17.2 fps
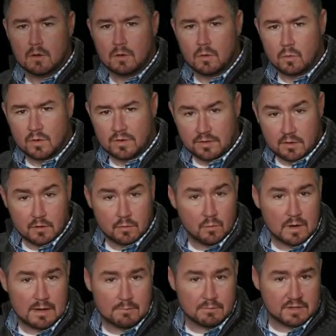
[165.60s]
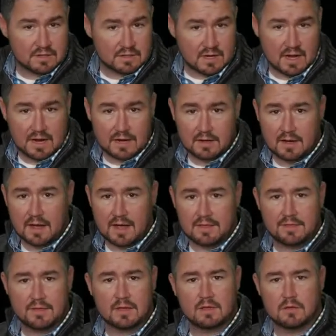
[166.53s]
With good web design, I
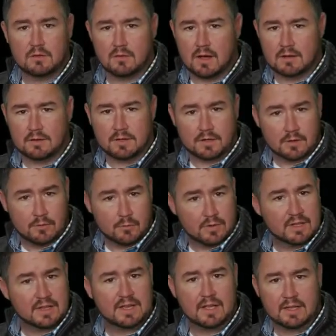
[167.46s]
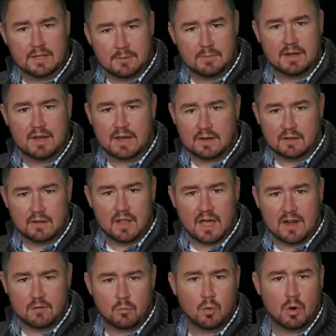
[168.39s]
think you can really eliminate a
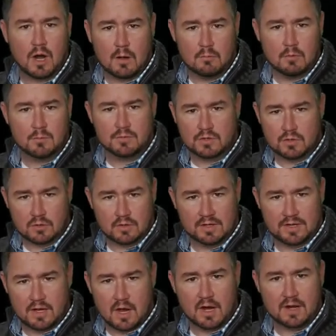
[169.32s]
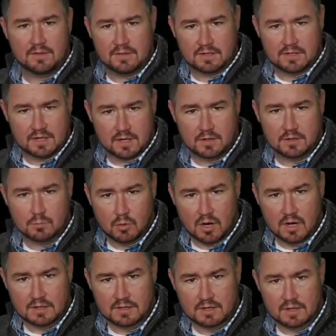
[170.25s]
lot of problems early on in the sales
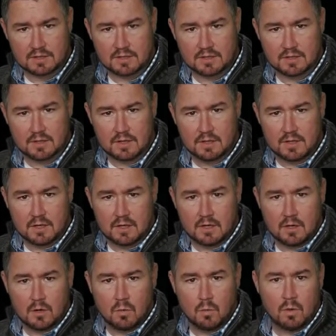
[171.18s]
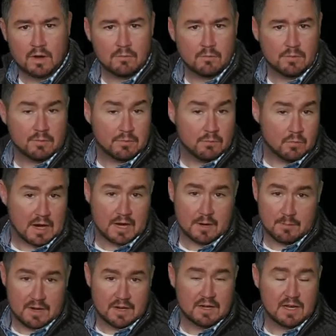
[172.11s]
process. One
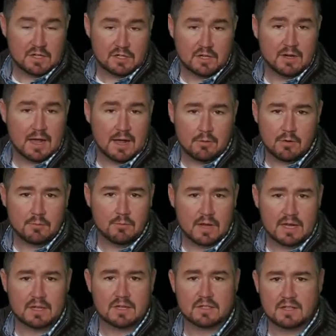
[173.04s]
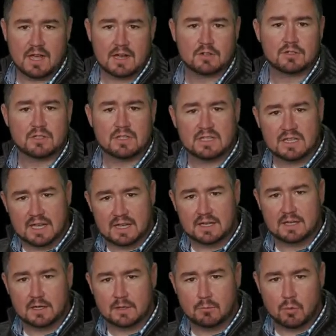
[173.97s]
recommendation I would make is actually
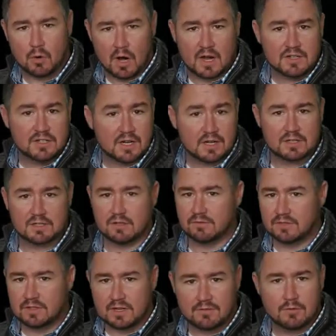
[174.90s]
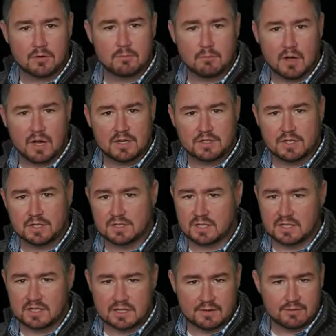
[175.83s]
taking projects of different budgets
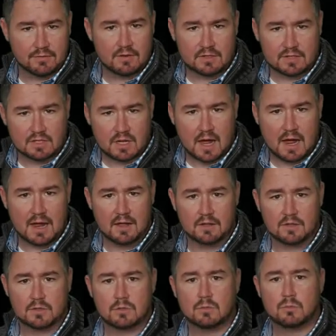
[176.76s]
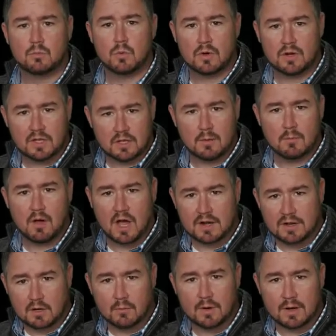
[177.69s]
and different styles, putting them on
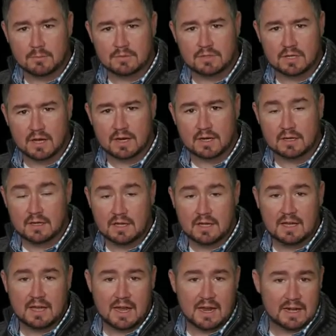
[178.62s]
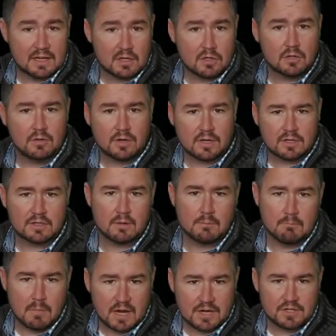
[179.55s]
your website, and including some
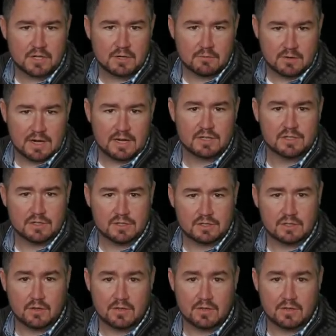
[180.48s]
budget ranges so